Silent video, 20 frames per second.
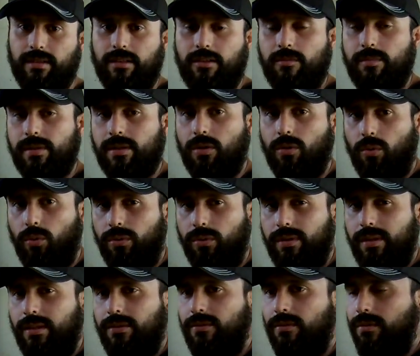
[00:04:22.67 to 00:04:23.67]
a little bit of old
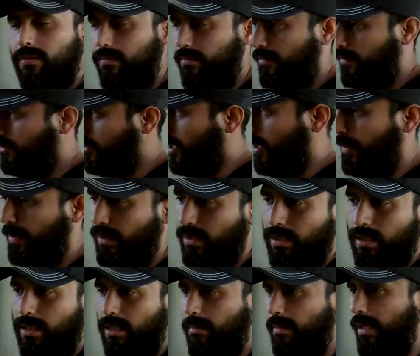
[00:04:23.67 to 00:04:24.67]
diesel, drop it
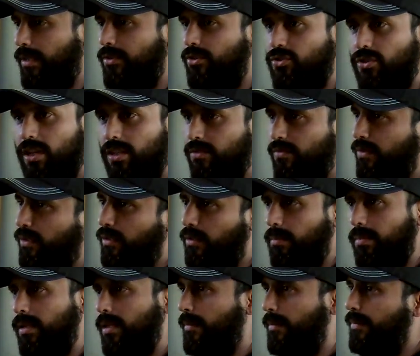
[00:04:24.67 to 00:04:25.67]
in. It makes transferring the
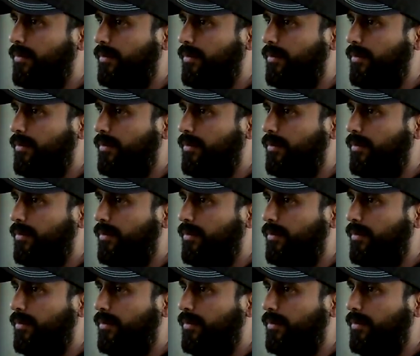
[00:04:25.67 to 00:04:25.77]
pumps